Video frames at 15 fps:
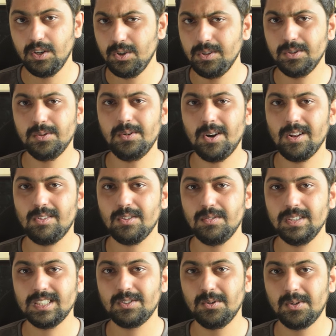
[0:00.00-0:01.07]
Do you also
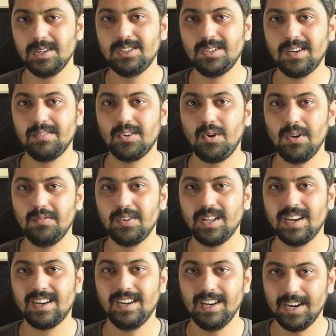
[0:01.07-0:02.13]
wish Google should have gone for the
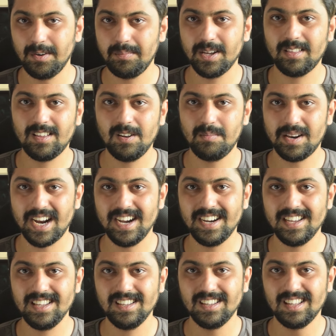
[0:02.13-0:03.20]
colored Pixel
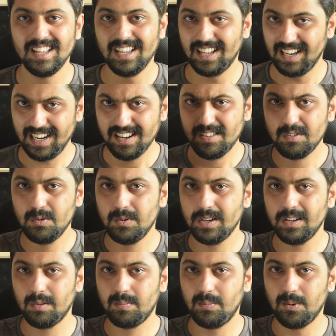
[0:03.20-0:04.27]
branding? Let us know in
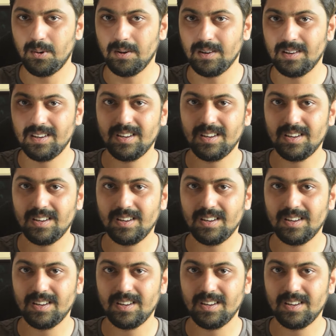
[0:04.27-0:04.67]
this poll.